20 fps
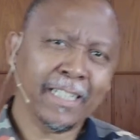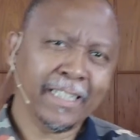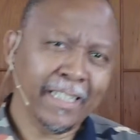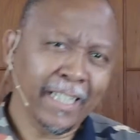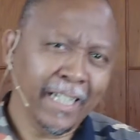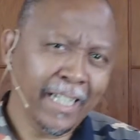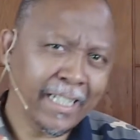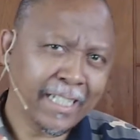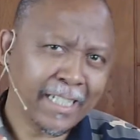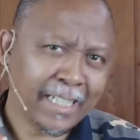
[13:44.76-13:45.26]

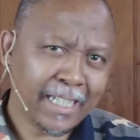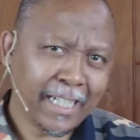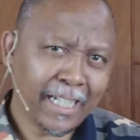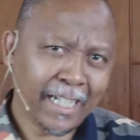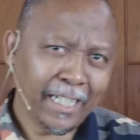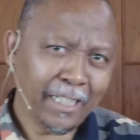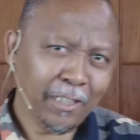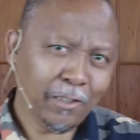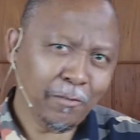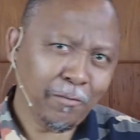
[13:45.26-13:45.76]
that
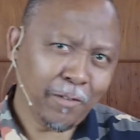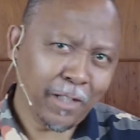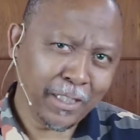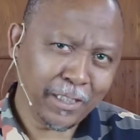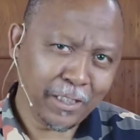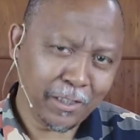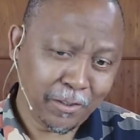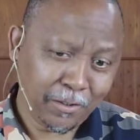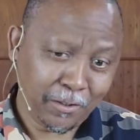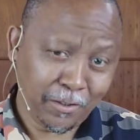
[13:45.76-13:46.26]
kind of
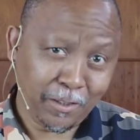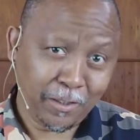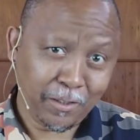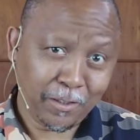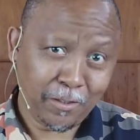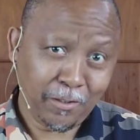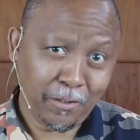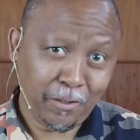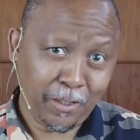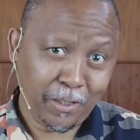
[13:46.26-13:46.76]
attitude is
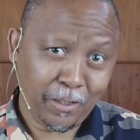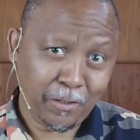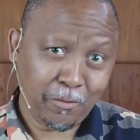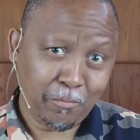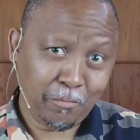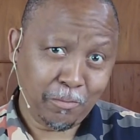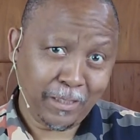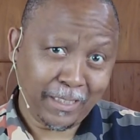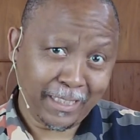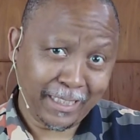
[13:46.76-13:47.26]
going to
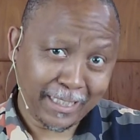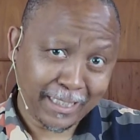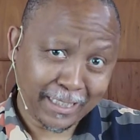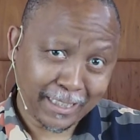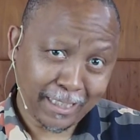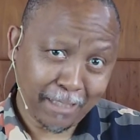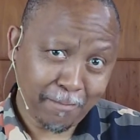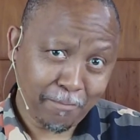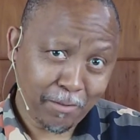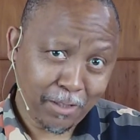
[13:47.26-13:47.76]
be
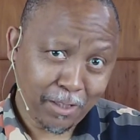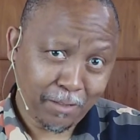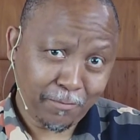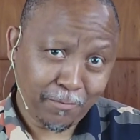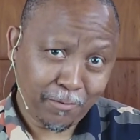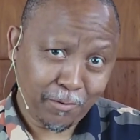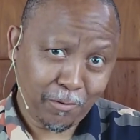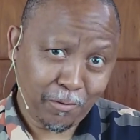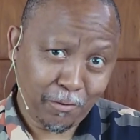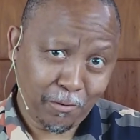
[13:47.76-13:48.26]

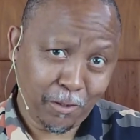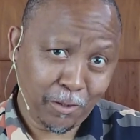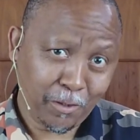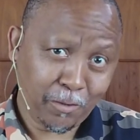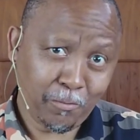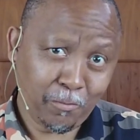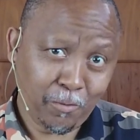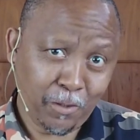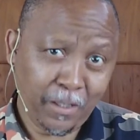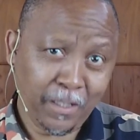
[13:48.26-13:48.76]
receptive to God's
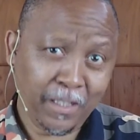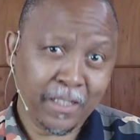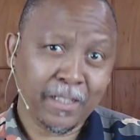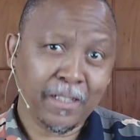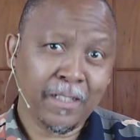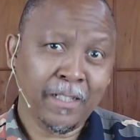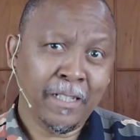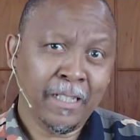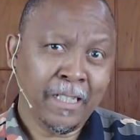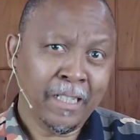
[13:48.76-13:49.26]
word.
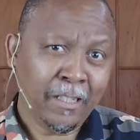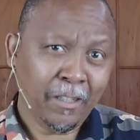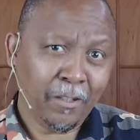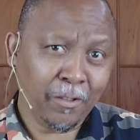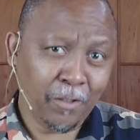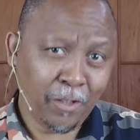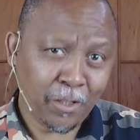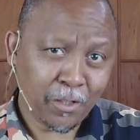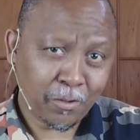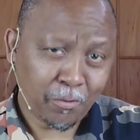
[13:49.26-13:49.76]

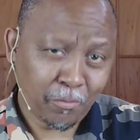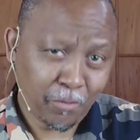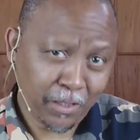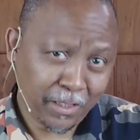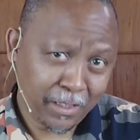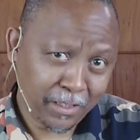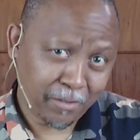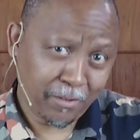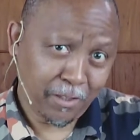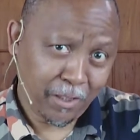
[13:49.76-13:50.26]
God's word
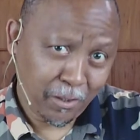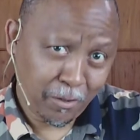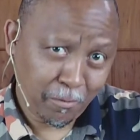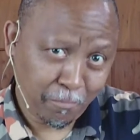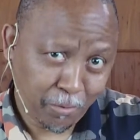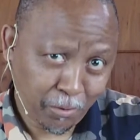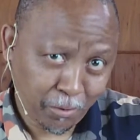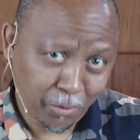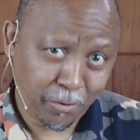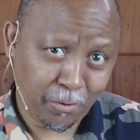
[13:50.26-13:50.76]
is going to
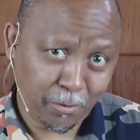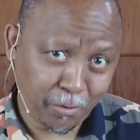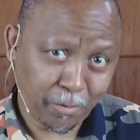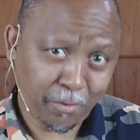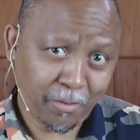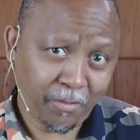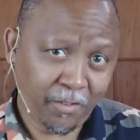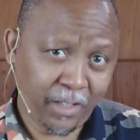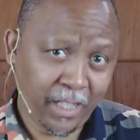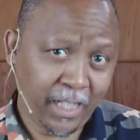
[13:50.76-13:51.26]
produce
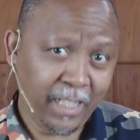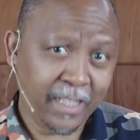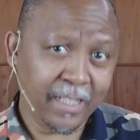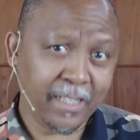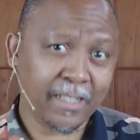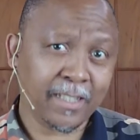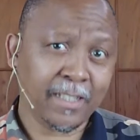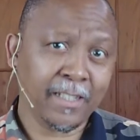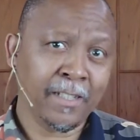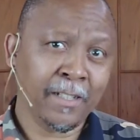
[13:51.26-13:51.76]
faith,
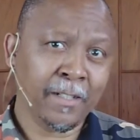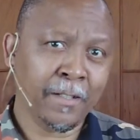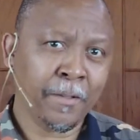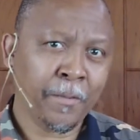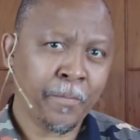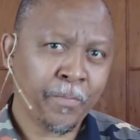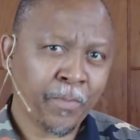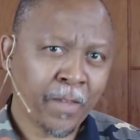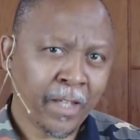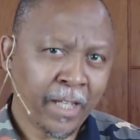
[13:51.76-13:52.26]

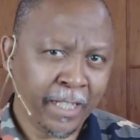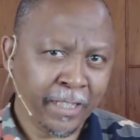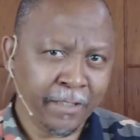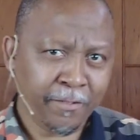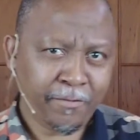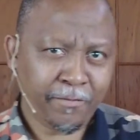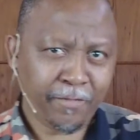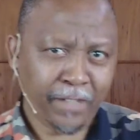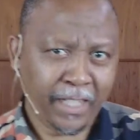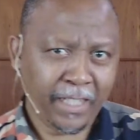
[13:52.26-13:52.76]
and
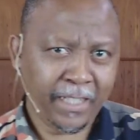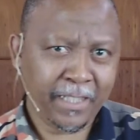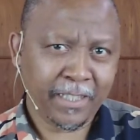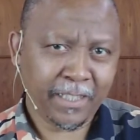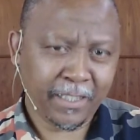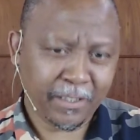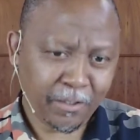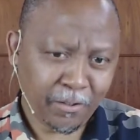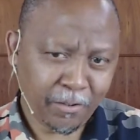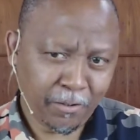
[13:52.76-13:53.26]
faith
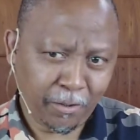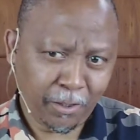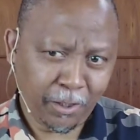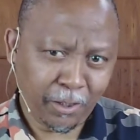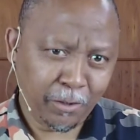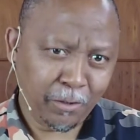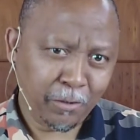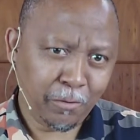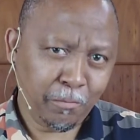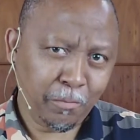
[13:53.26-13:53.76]
is
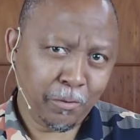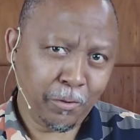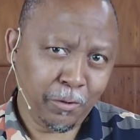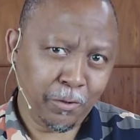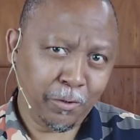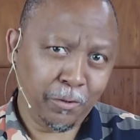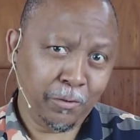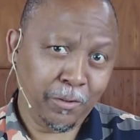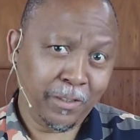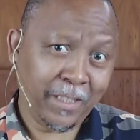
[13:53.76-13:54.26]
going to
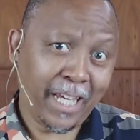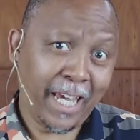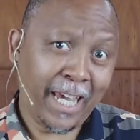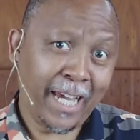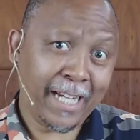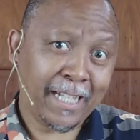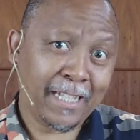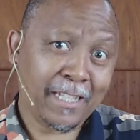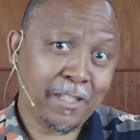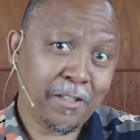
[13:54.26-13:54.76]
produce
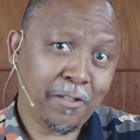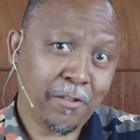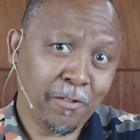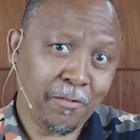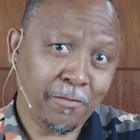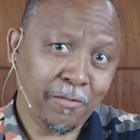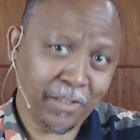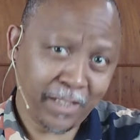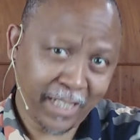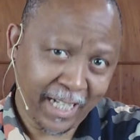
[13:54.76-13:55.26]
acts of
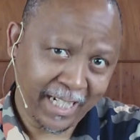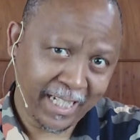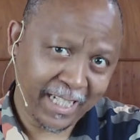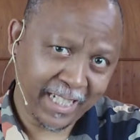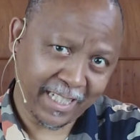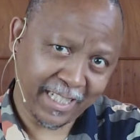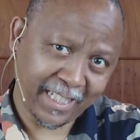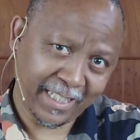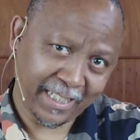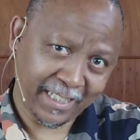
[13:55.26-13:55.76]

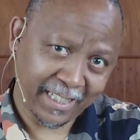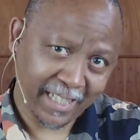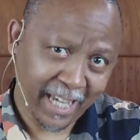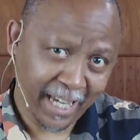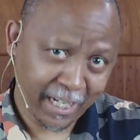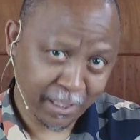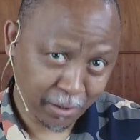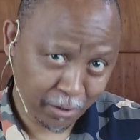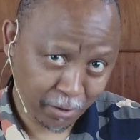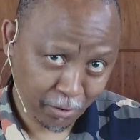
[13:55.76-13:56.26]
righteousness,
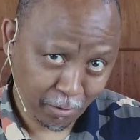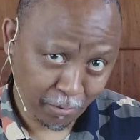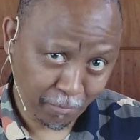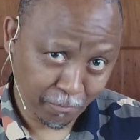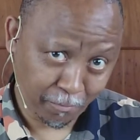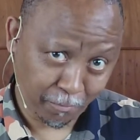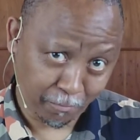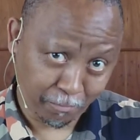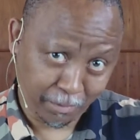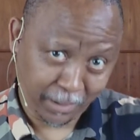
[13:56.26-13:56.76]
acts of
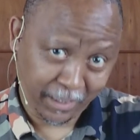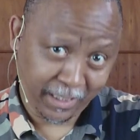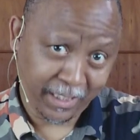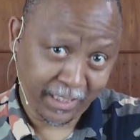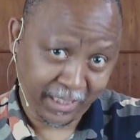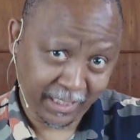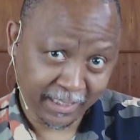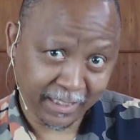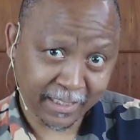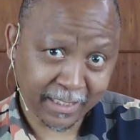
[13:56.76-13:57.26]

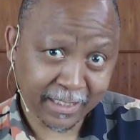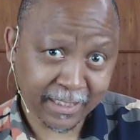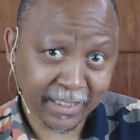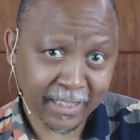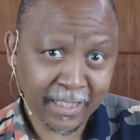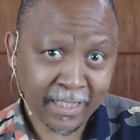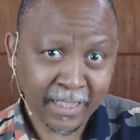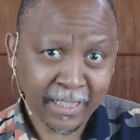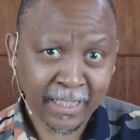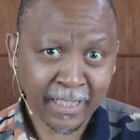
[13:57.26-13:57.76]
obedience.
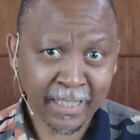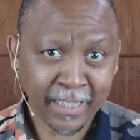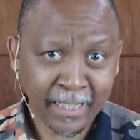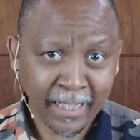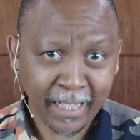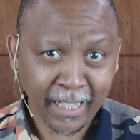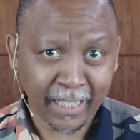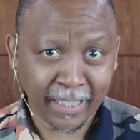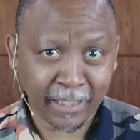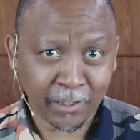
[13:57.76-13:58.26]

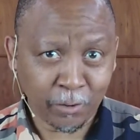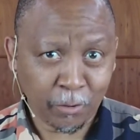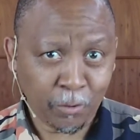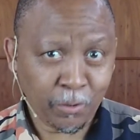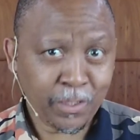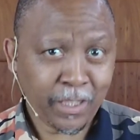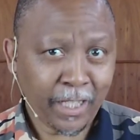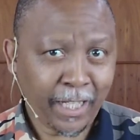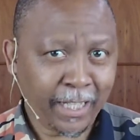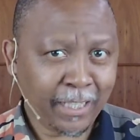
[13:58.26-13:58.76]
And
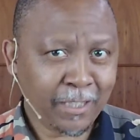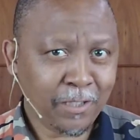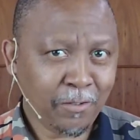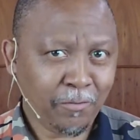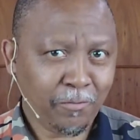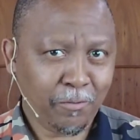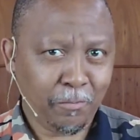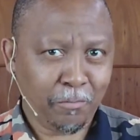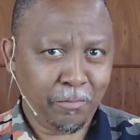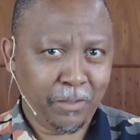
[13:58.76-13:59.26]
those acts
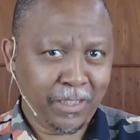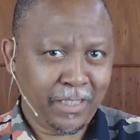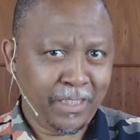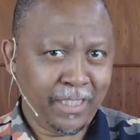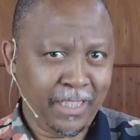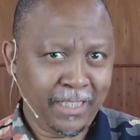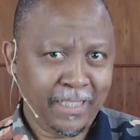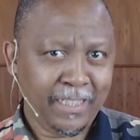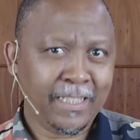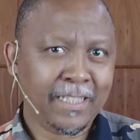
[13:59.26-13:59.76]
of
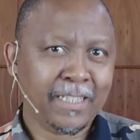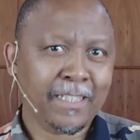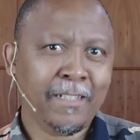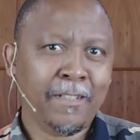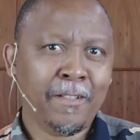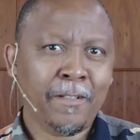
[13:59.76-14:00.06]
obedience